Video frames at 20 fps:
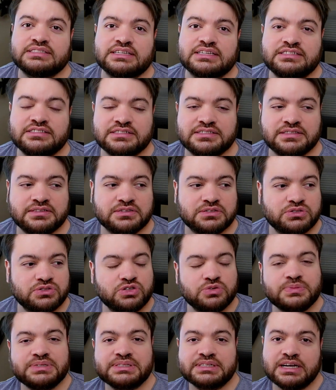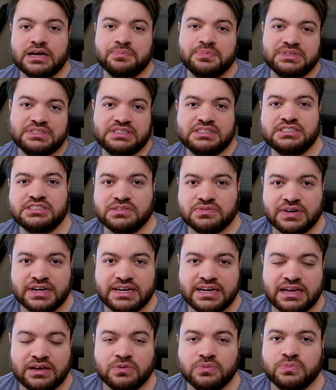It's just there's too much competition right
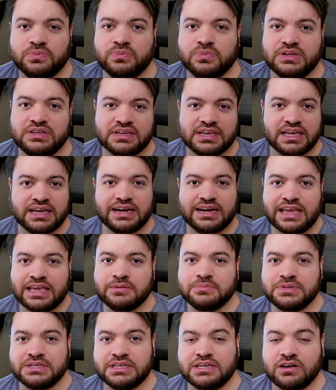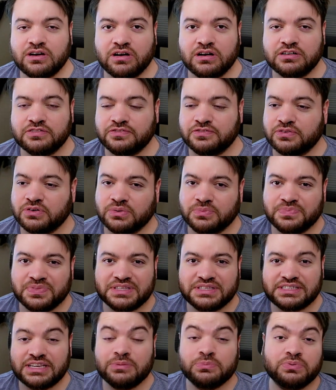now when you can get an AMD card for the
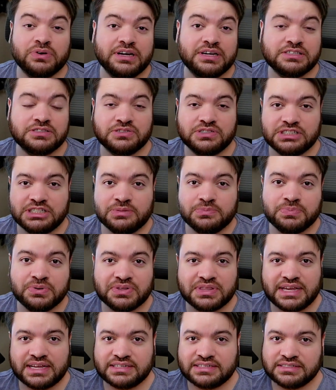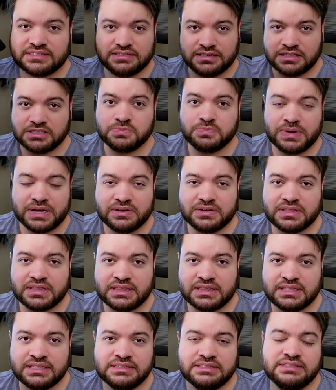same price or cheaper that just does better
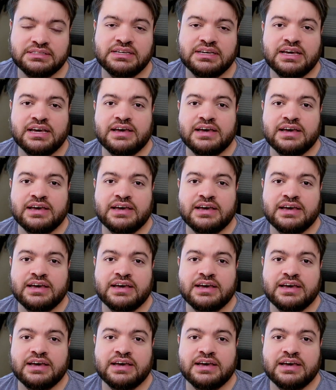than this